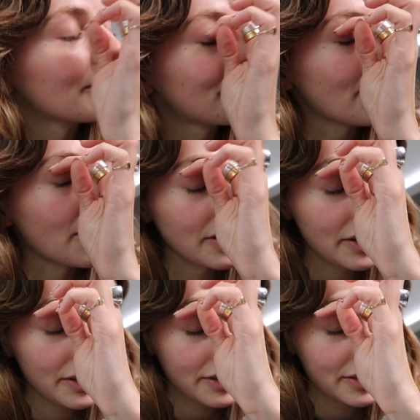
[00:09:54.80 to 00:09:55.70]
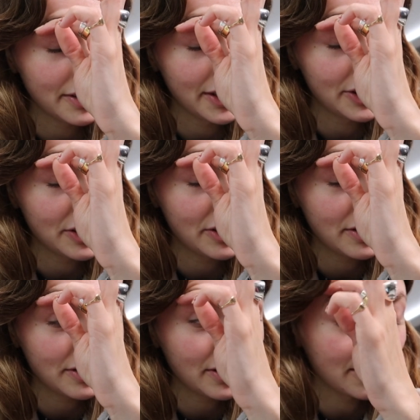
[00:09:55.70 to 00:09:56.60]
Fuck. I
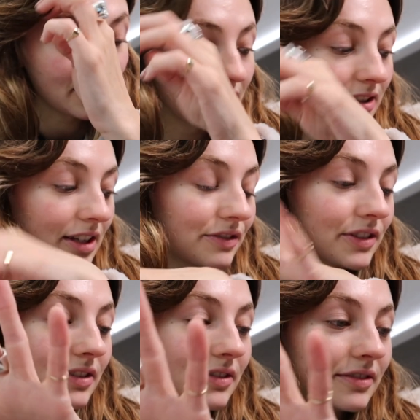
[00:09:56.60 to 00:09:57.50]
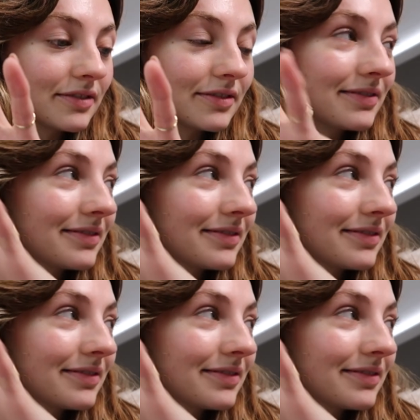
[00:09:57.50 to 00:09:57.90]
can't even.